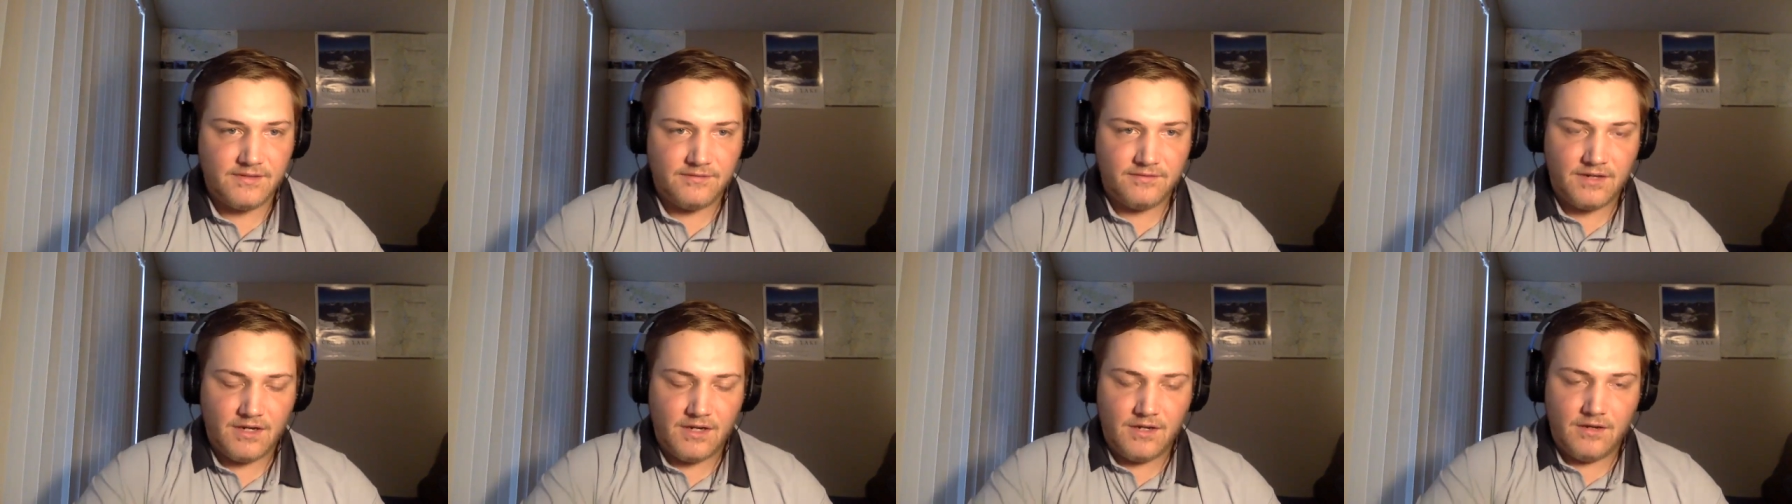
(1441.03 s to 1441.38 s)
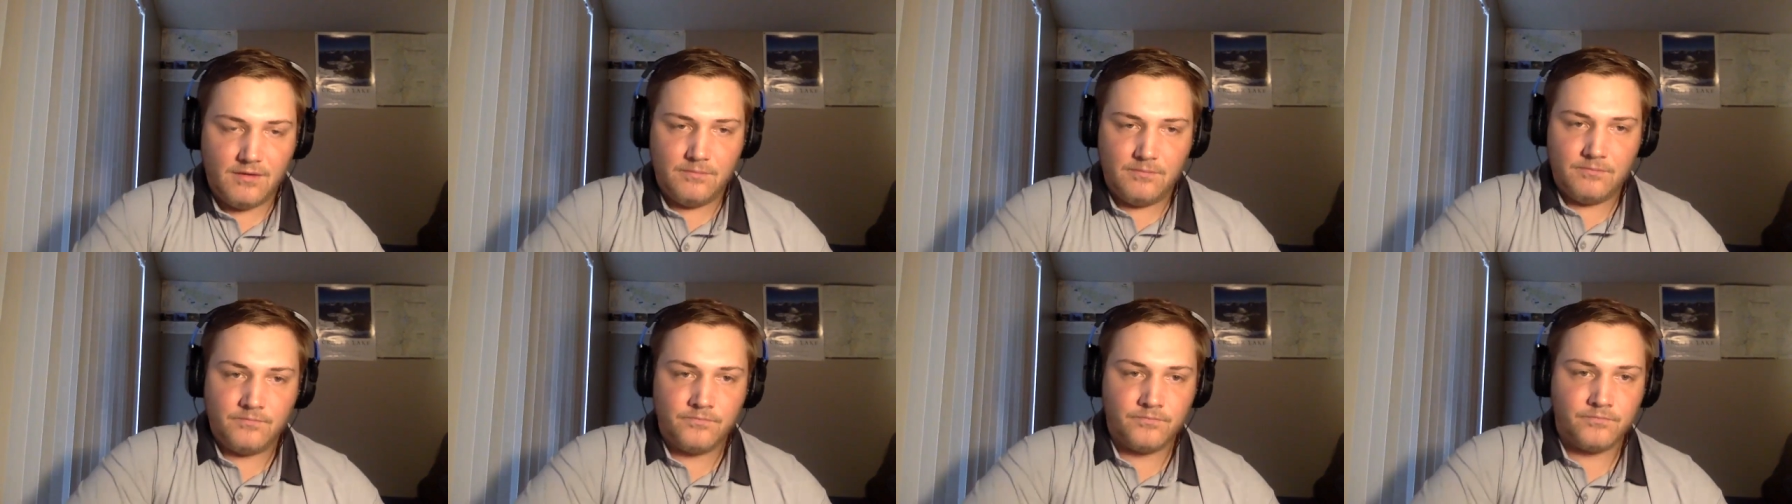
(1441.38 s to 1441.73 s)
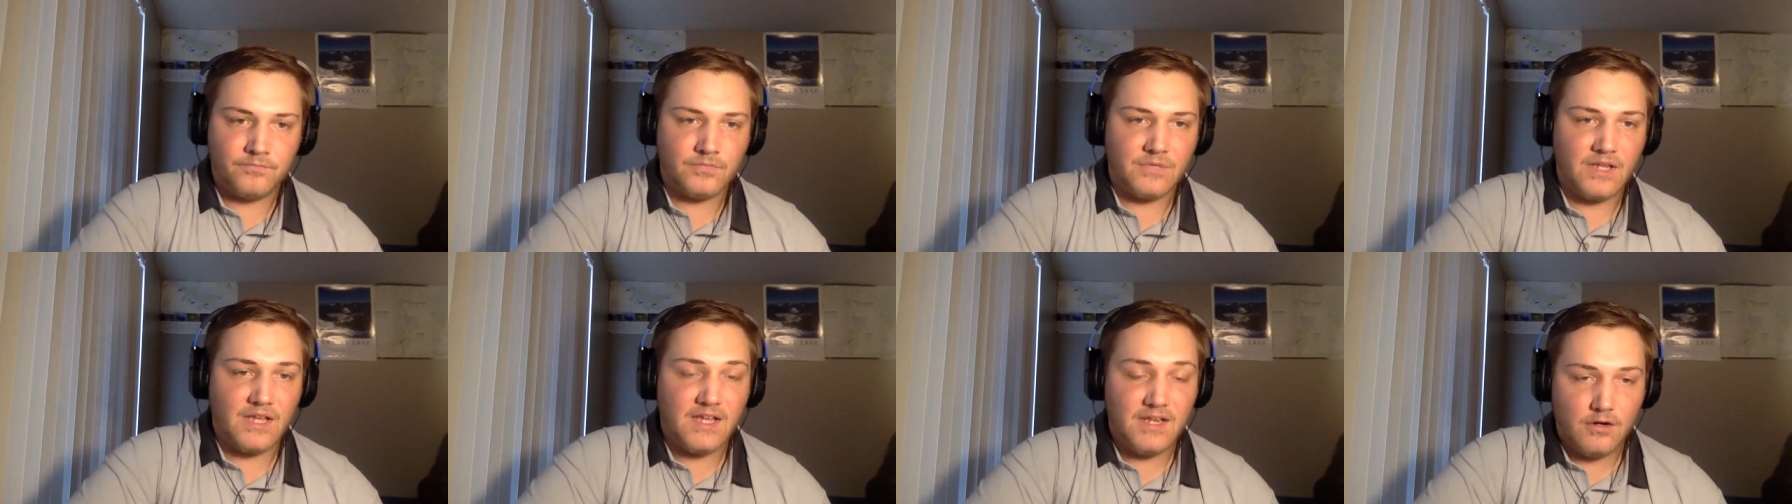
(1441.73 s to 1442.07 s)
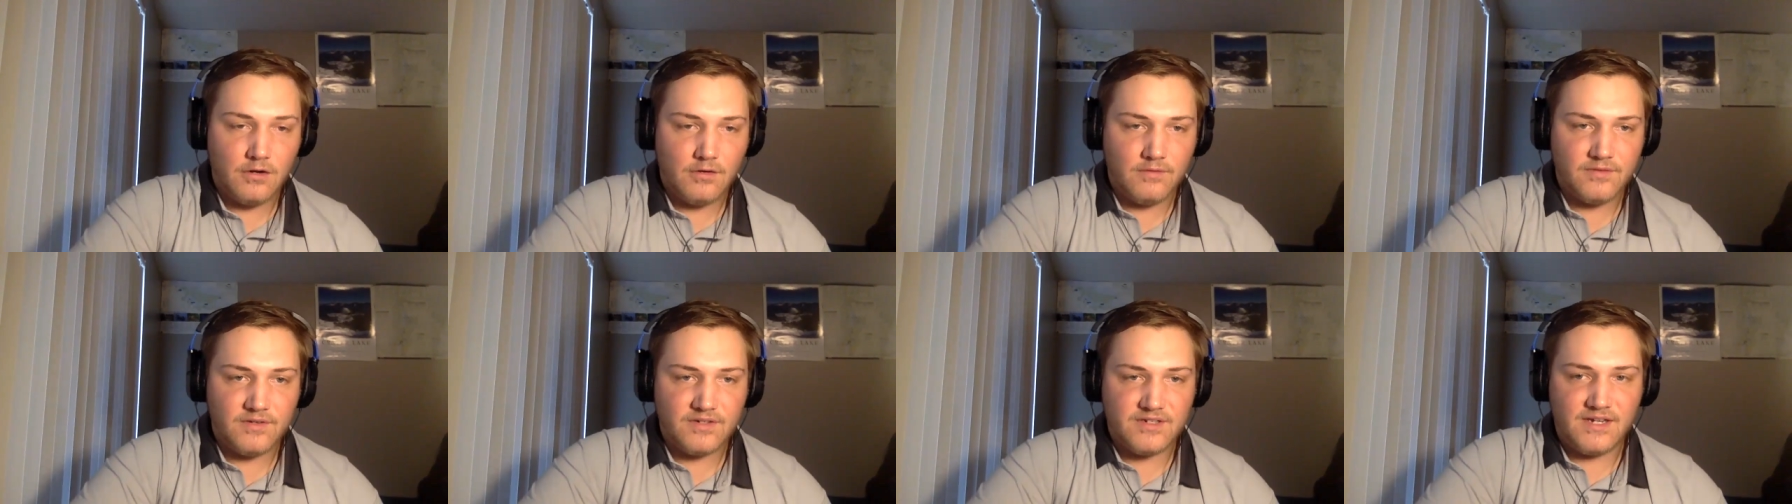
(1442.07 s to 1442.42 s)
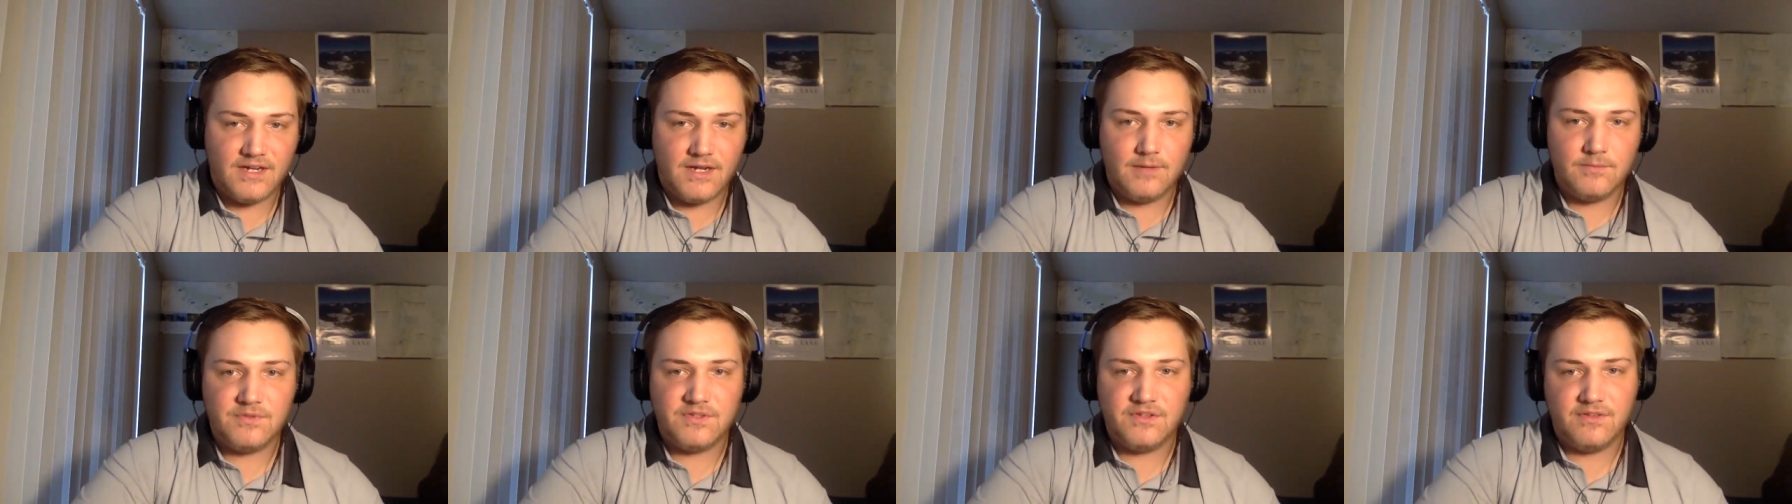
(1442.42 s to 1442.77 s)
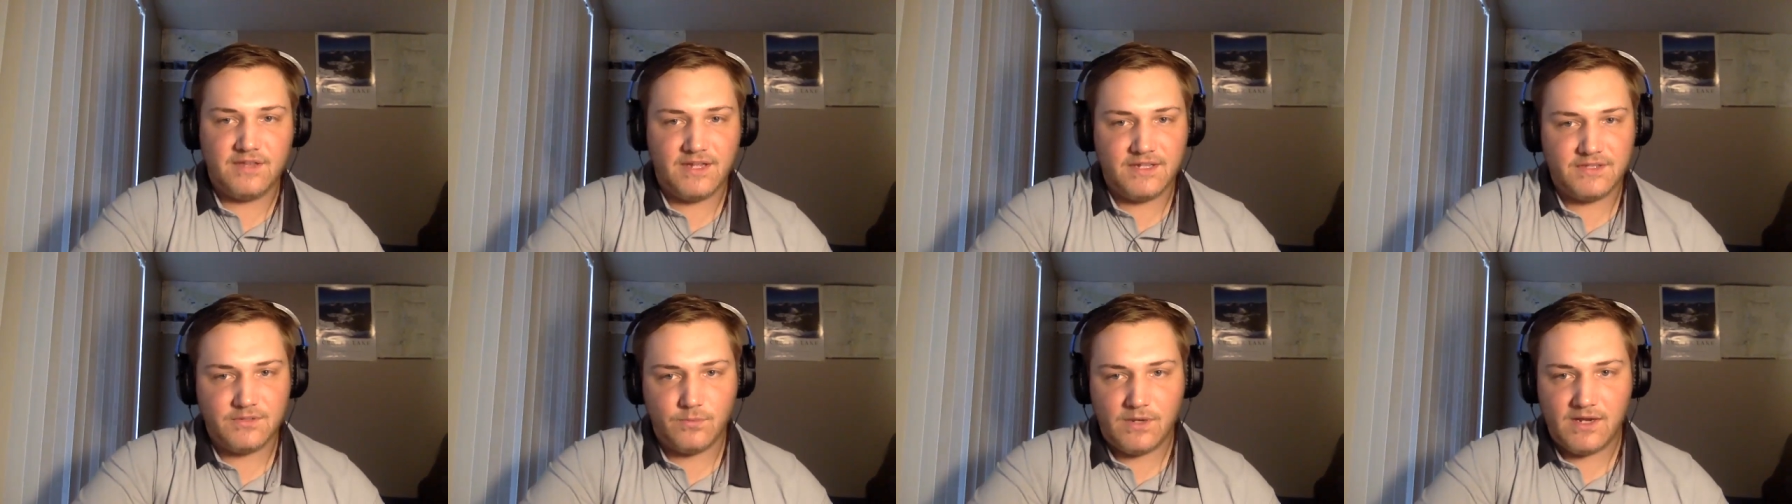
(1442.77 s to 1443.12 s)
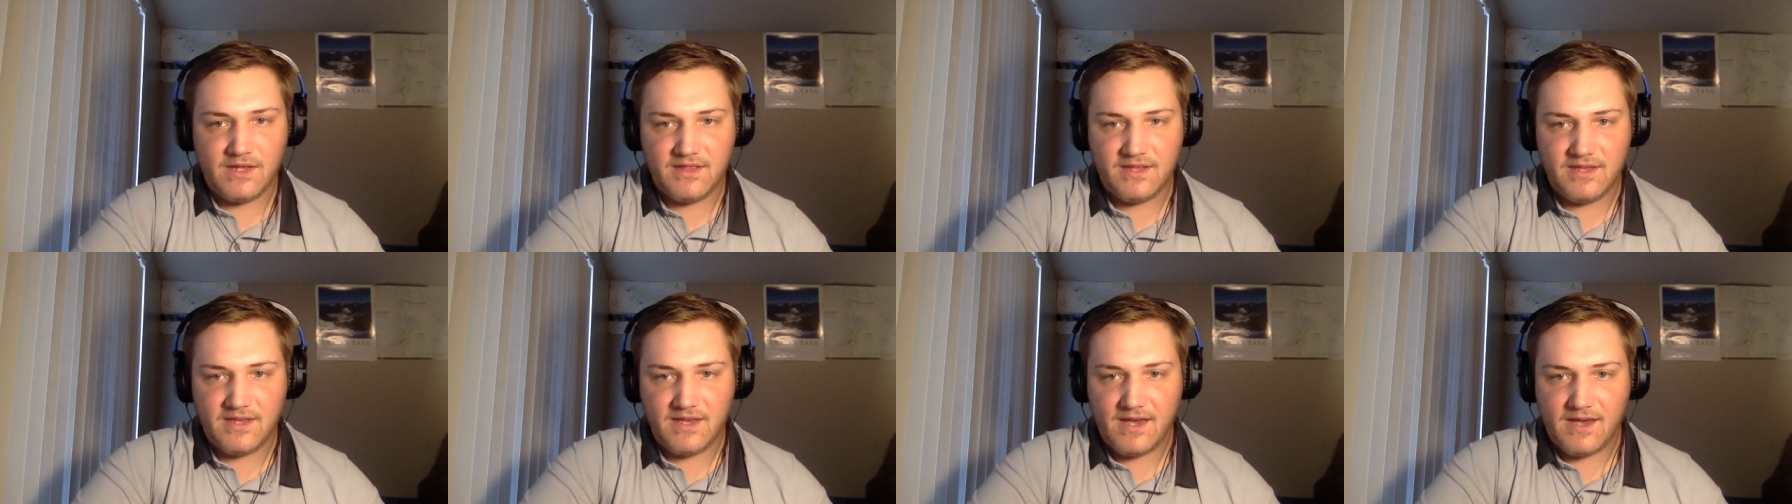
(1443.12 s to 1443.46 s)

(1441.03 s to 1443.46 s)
have come in overtime, so that's why they